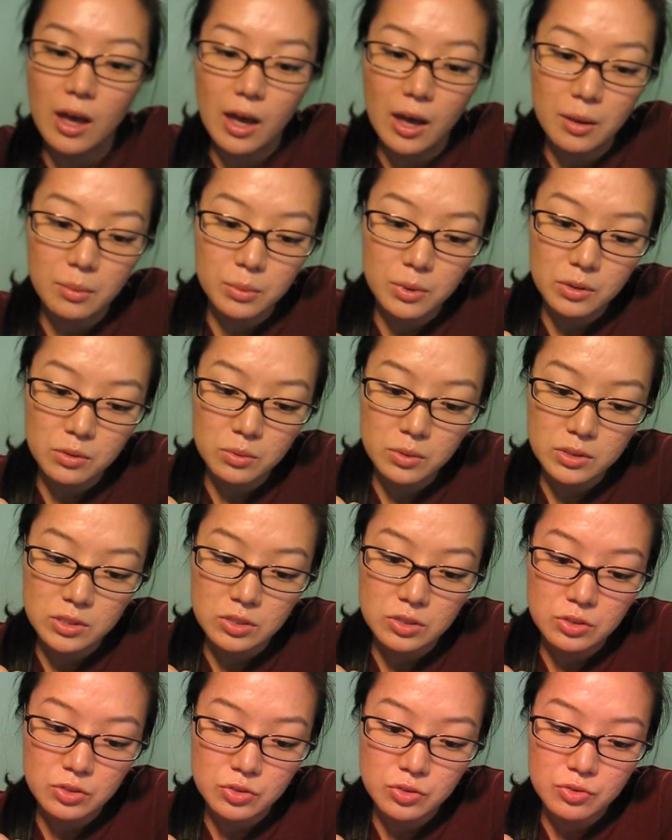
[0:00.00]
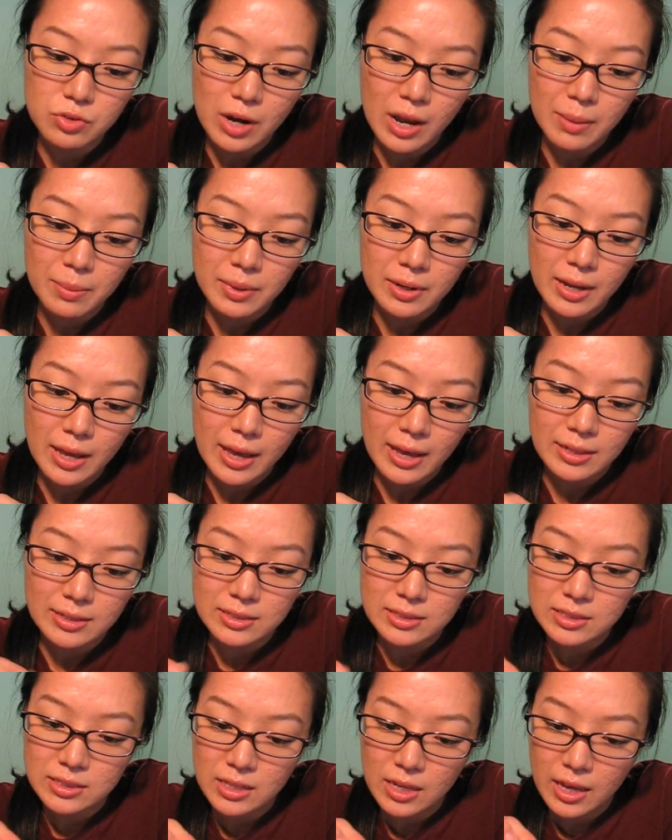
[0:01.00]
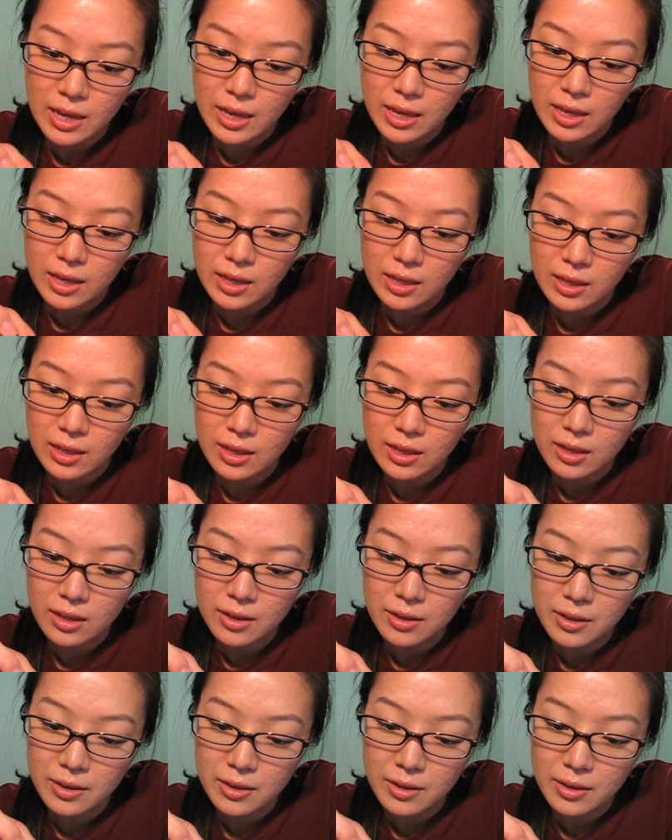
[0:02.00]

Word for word: I'm going to describe it as a